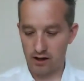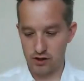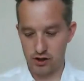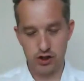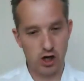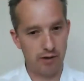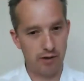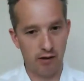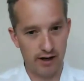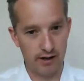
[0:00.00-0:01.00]
just stop it
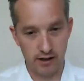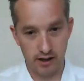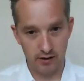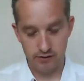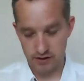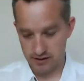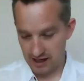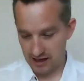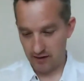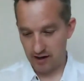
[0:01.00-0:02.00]
around, just
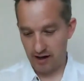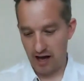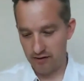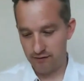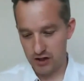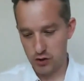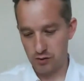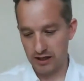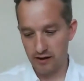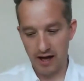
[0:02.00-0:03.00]
have it
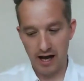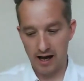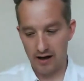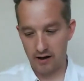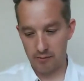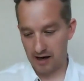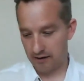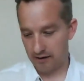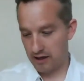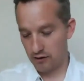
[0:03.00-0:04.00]
visually there in the
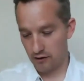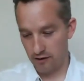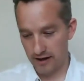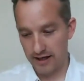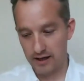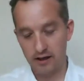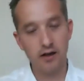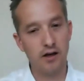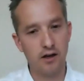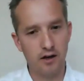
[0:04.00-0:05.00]
background. You can see
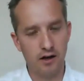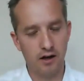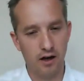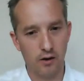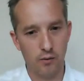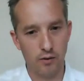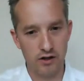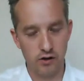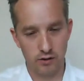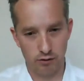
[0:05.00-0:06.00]
when you're
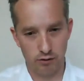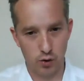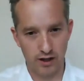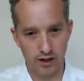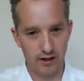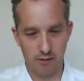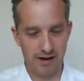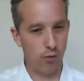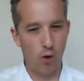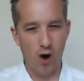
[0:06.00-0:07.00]
doing the recording, no matter
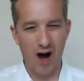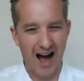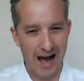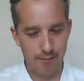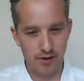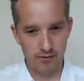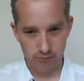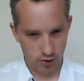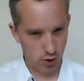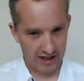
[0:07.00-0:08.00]
what
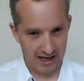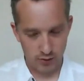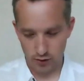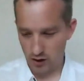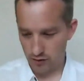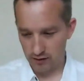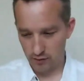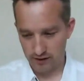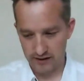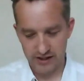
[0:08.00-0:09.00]
recording app you're using,
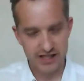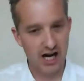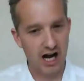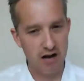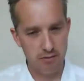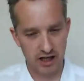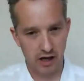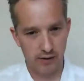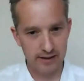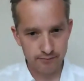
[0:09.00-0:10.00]
you'll see the timer
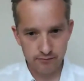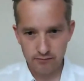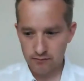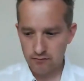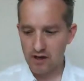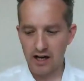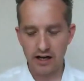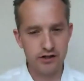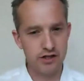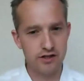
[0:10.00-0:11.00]
going. And
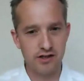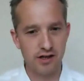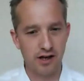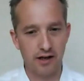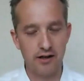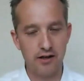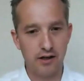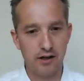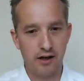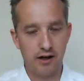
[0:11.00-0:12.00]
you just,
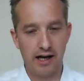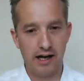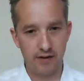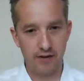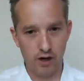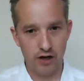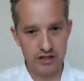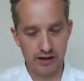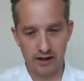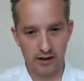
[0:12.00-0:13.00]
if you are
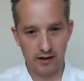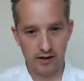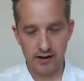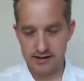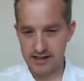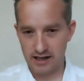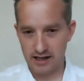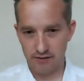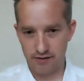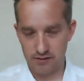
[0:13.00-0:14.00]
doing a
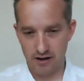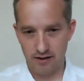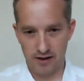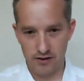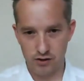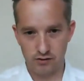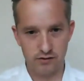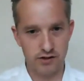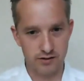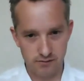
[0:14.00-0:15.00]
10-15 minute session,
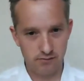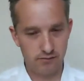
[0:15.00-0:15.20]
just